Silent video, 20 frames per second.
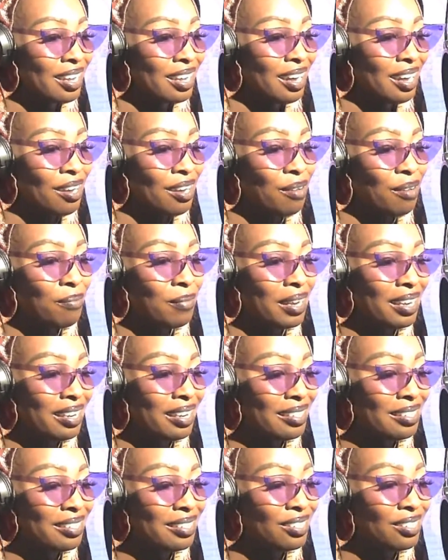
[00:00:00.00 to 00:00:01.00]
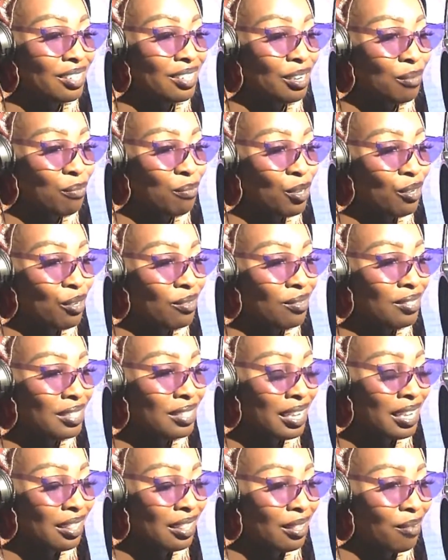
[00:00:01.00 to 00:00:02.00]
I'm iiiYansaje Muse,
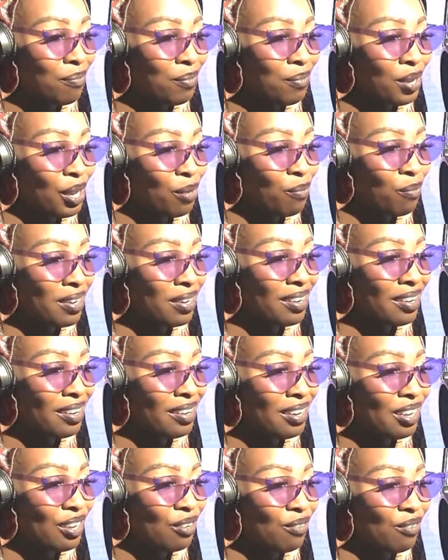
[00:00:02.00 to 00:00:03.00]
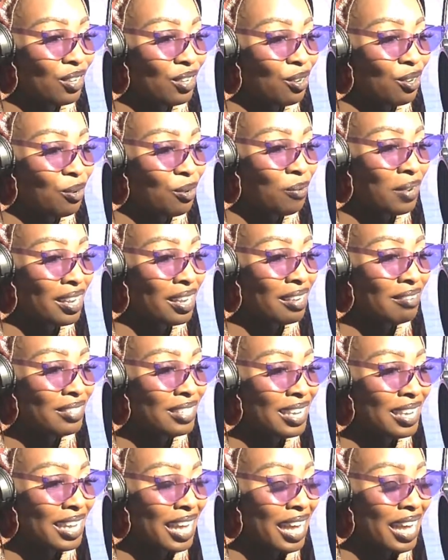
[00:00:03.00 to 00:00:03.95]
the Black Madonna of the airwaves,